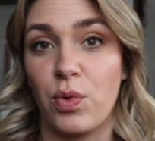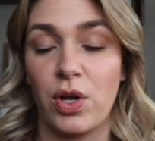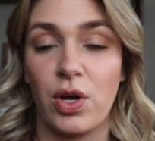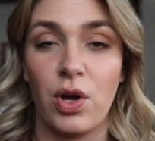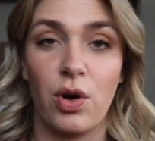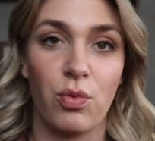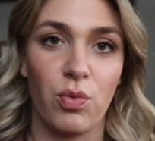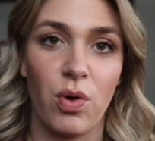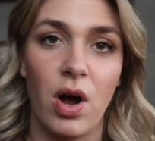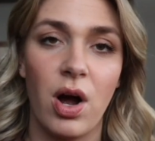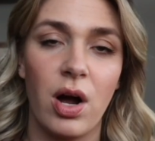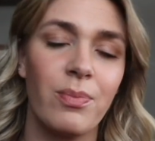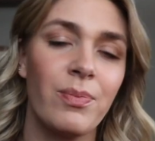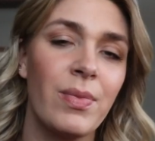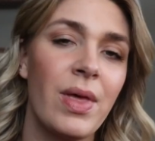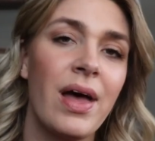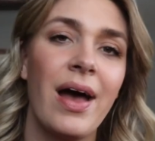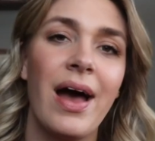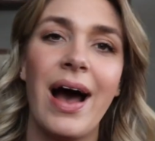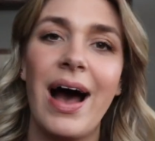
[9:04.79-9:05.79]
were to go wrong?
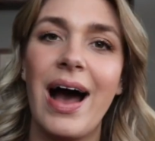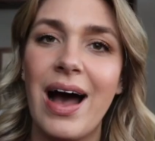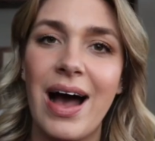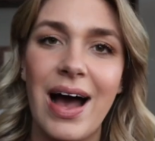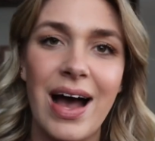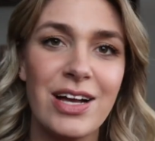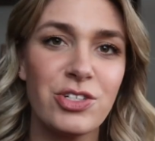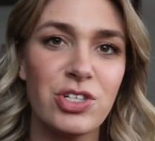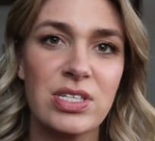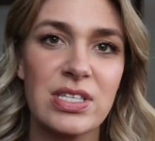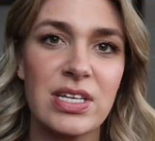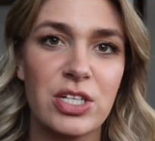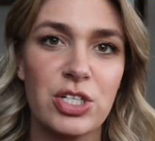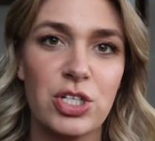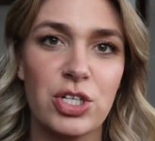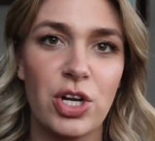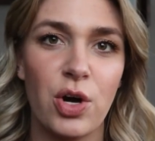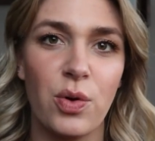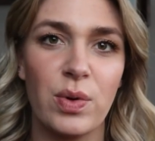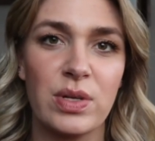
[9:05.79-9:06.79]
I just like
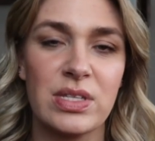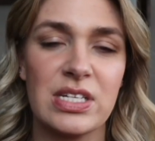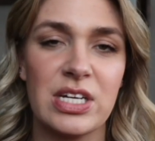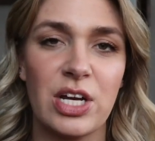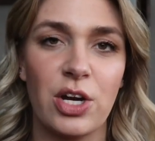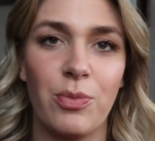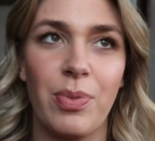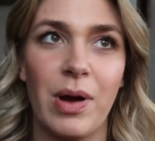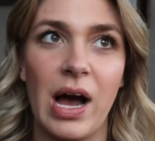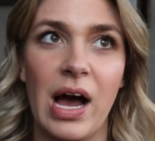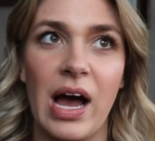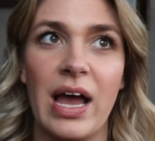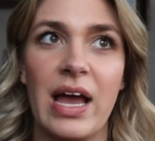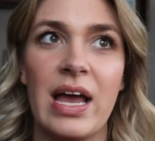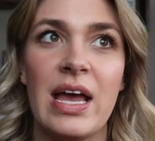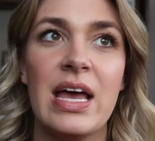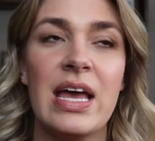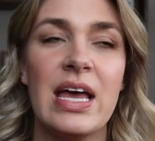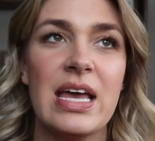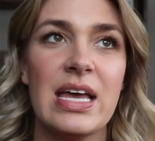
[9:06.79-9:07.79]
to know what's
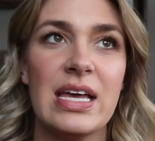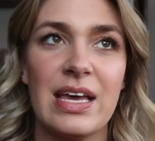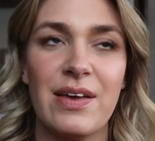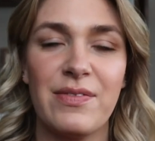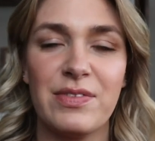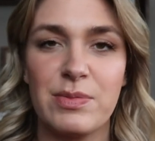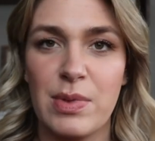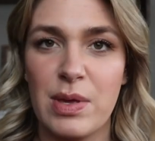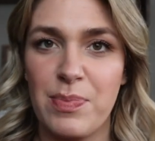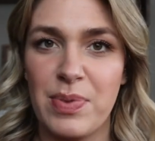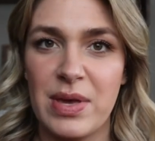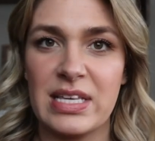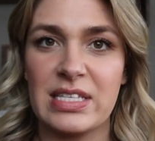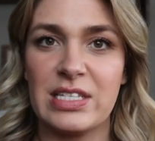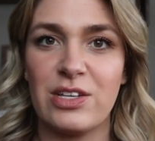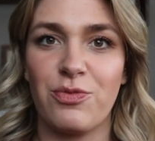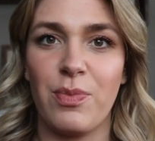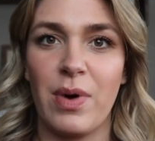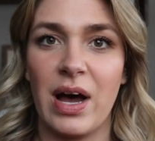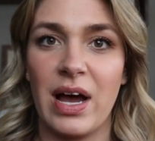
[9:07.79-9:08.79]
nearby. It gives me
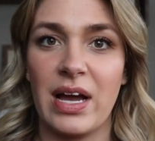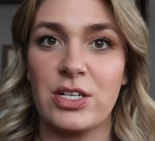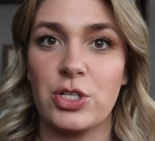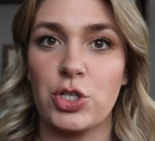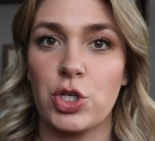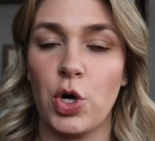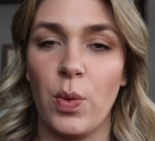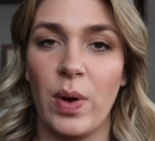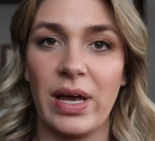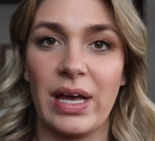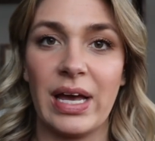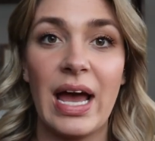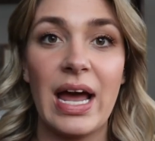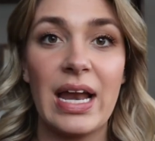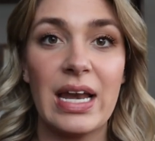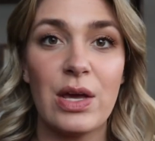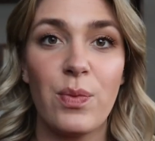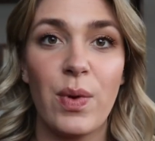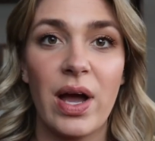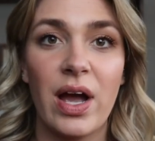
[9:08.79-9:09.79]
peace of mind going
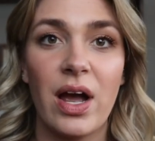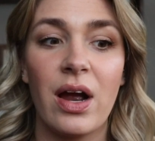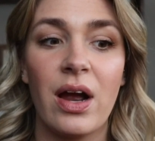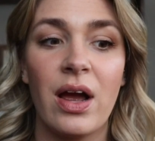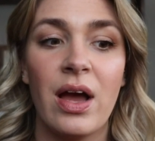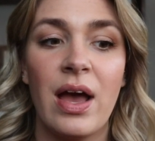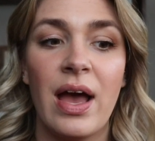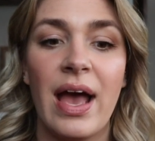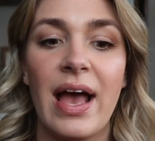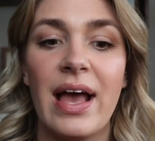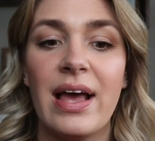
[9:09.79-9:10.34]
anywhere.